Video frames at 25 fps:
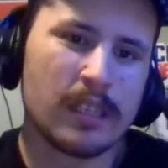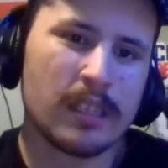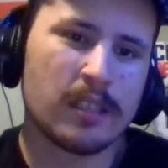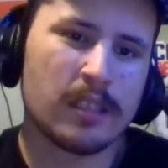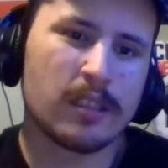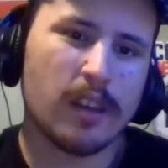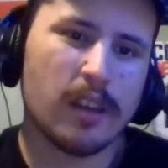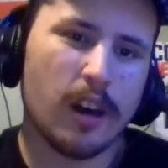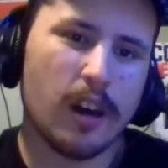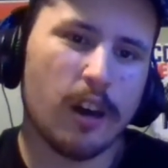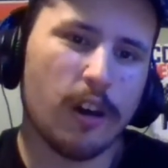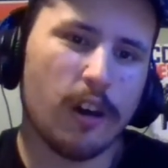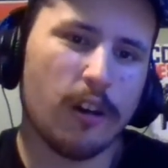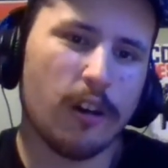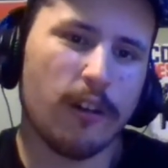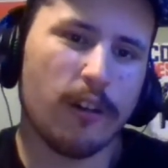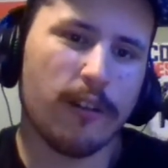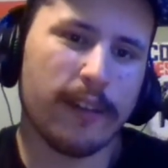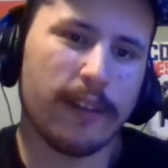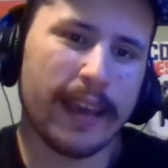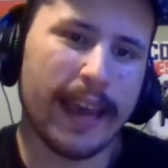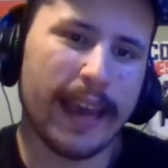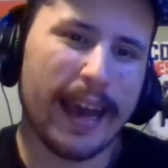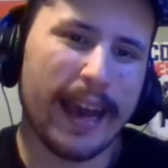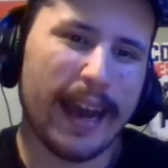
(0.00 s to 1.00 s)
So
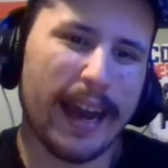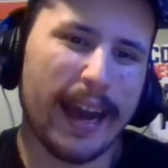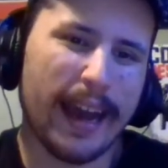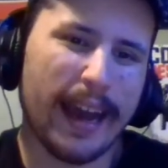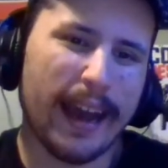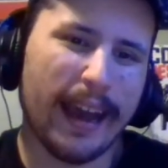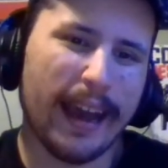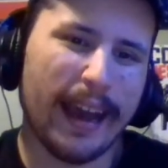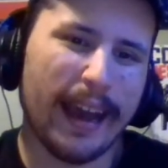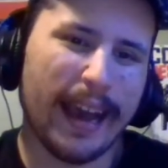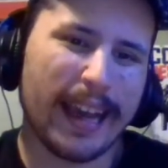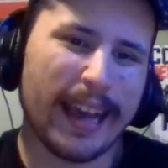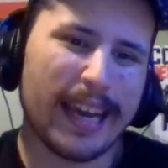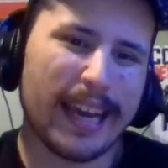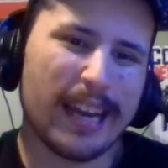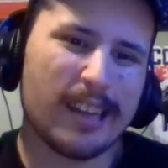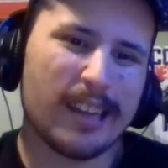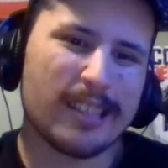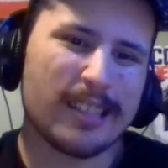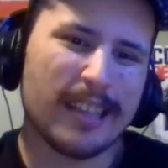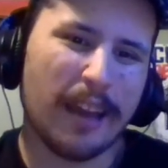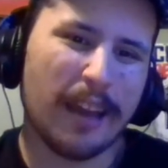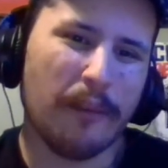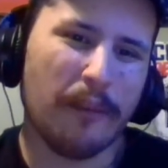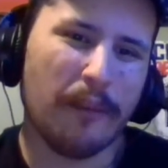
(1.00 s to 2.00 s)
yeah, I can
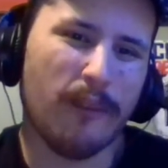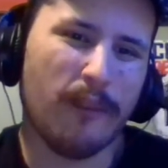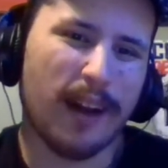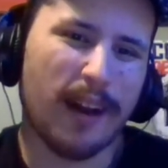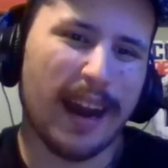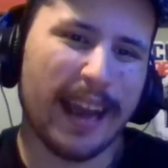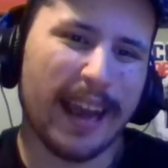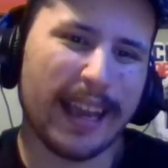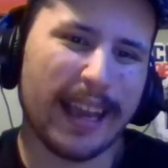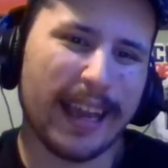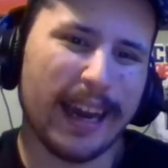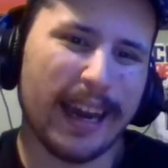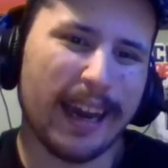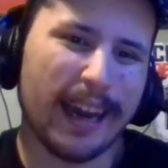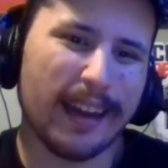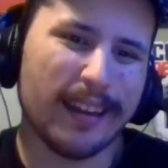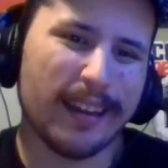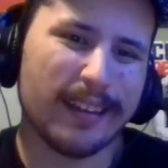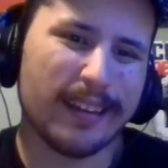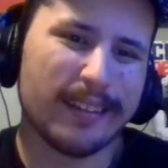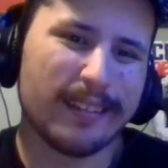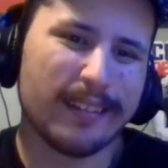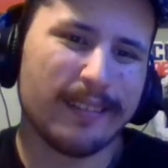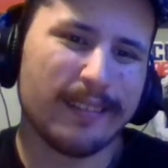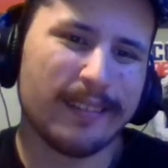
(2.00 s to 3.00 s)
understand why I got
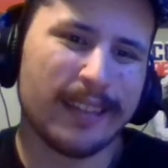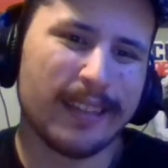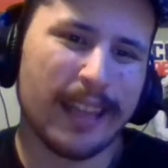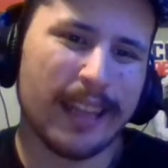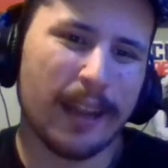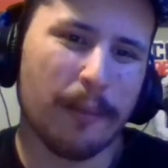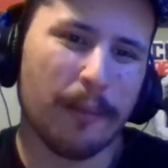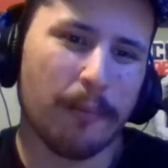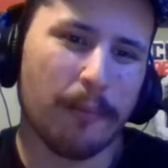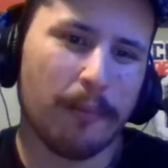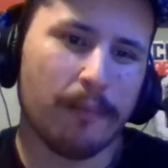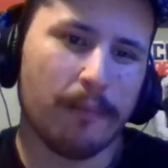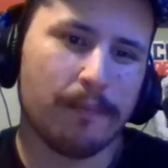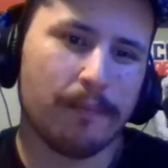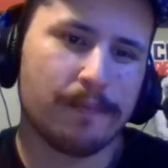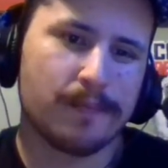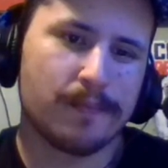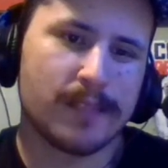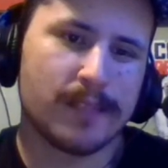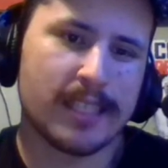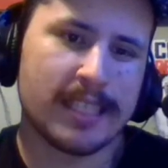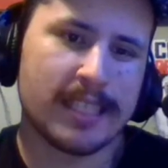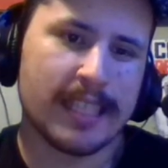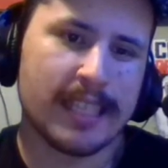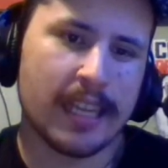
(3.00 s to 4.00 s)
didn't
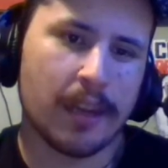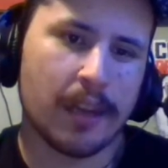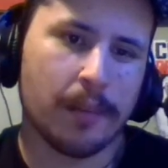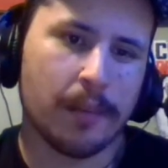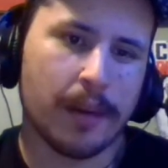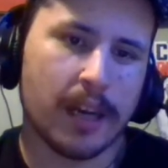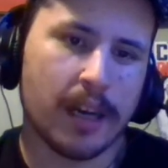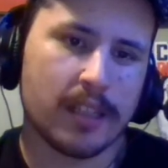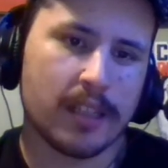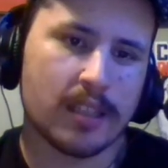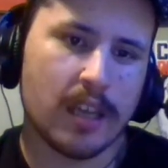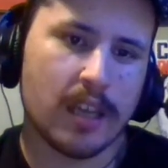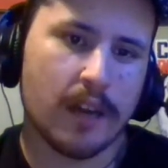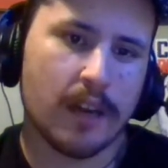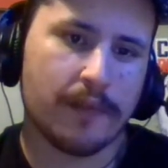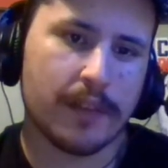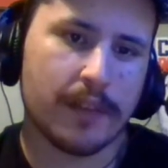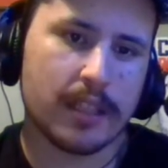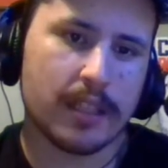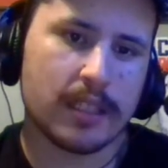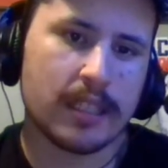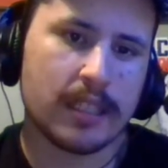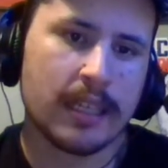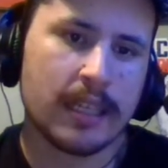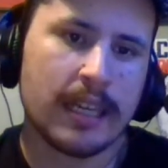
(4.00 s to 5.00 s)
in the box
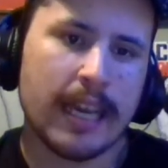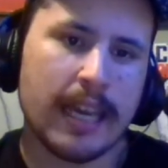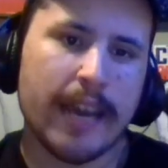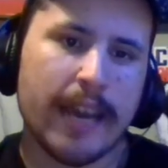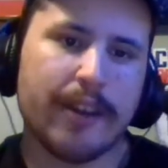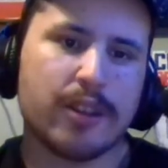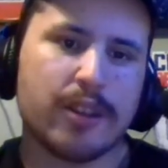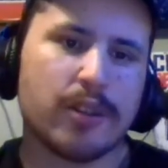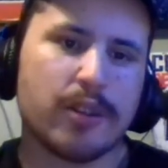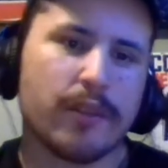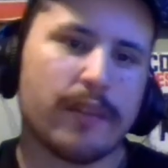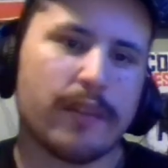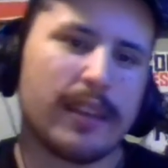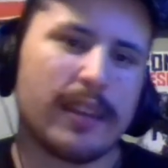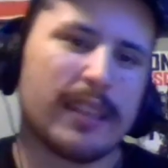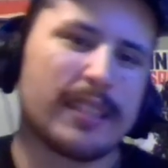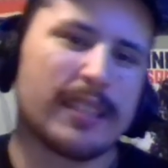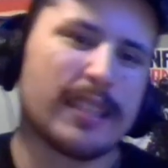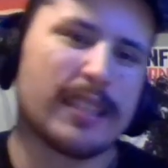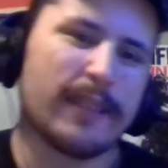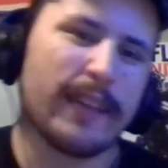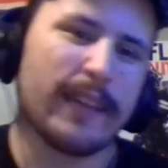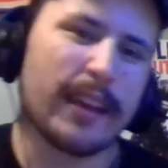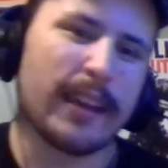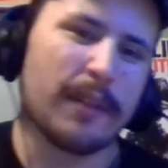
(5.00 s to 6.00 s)
office. It was
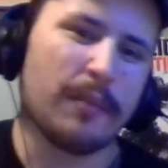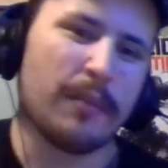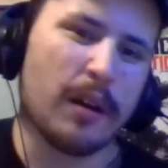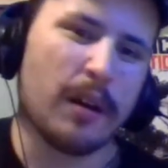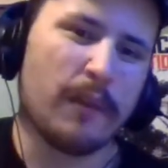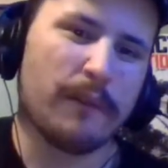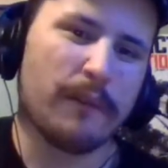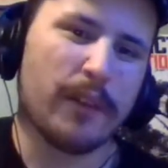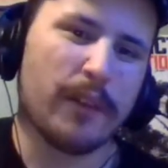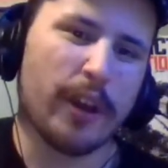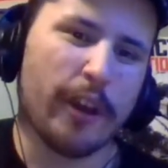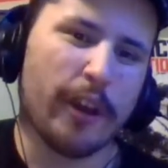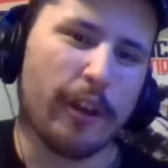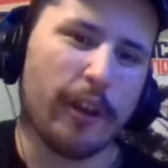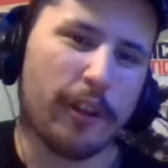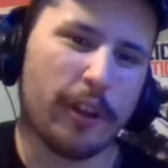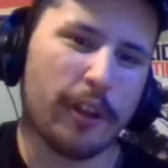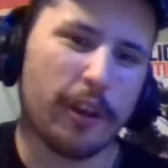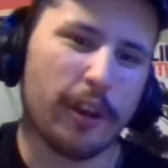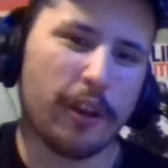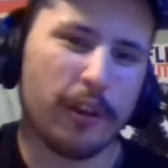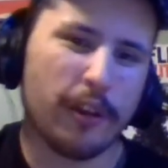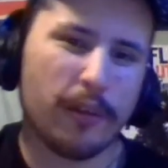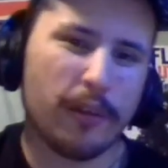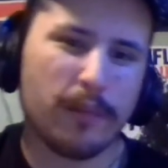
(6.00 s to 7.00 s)
released uh, like a month
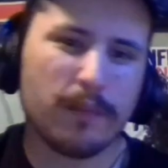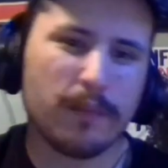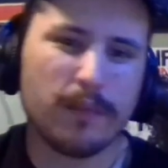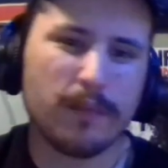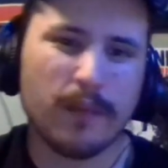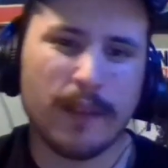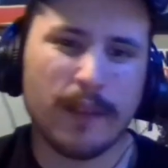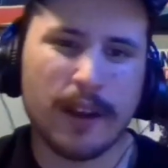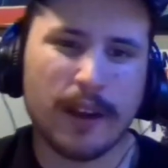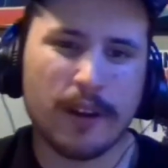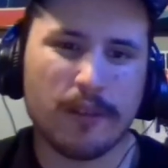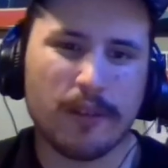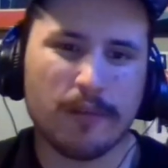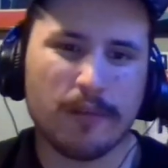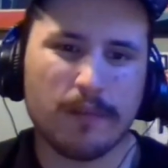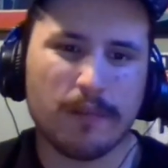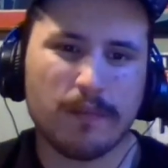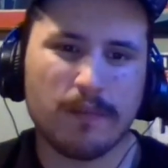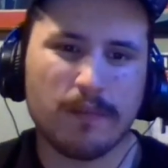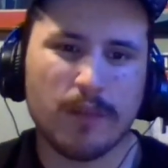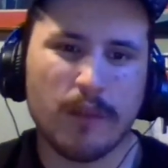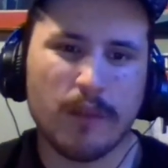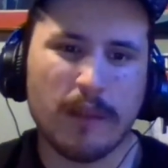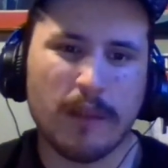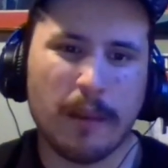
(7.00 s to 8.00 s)
earlier, around
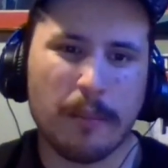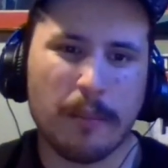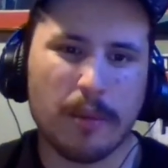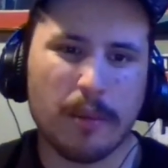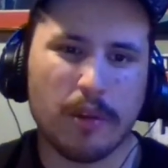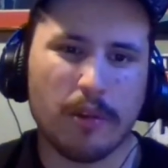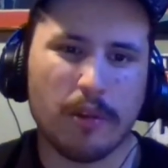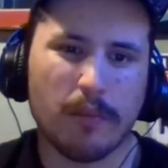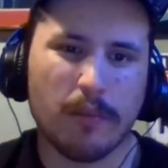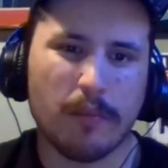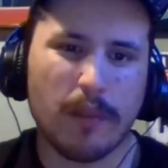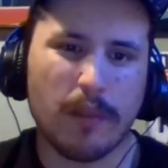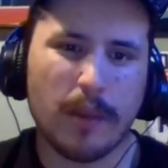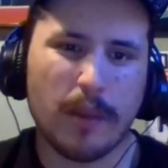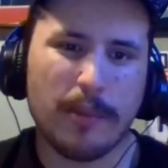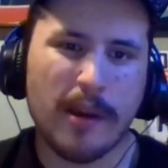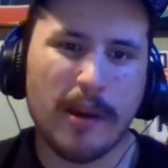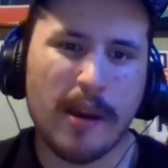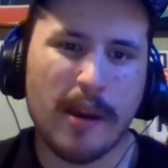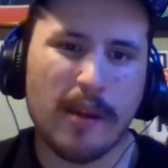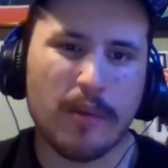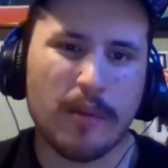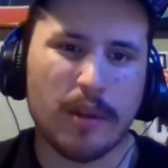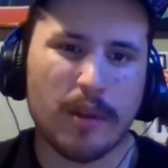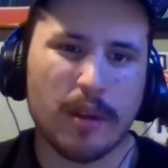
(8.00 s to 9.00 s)
November. It
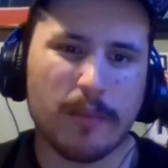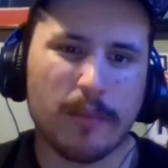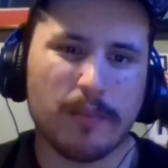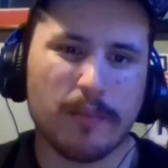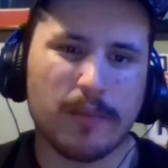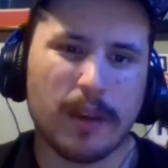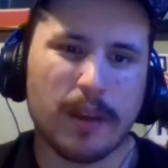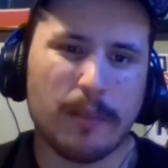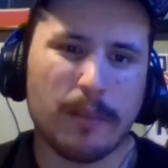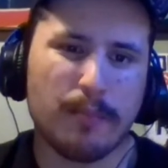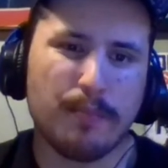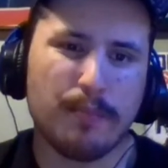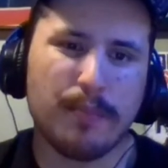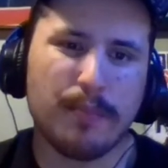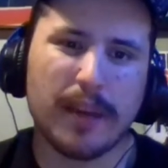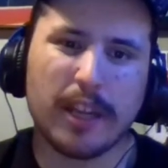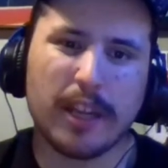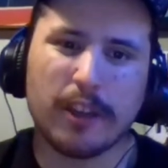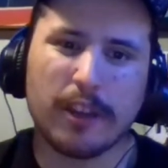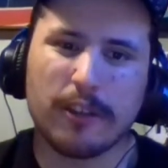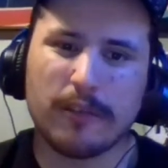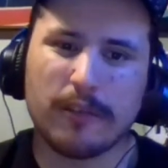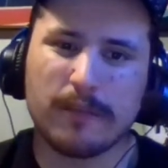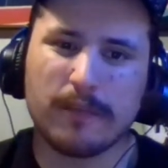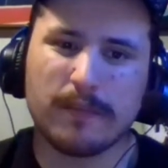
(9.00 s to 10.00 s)
probably would have done better.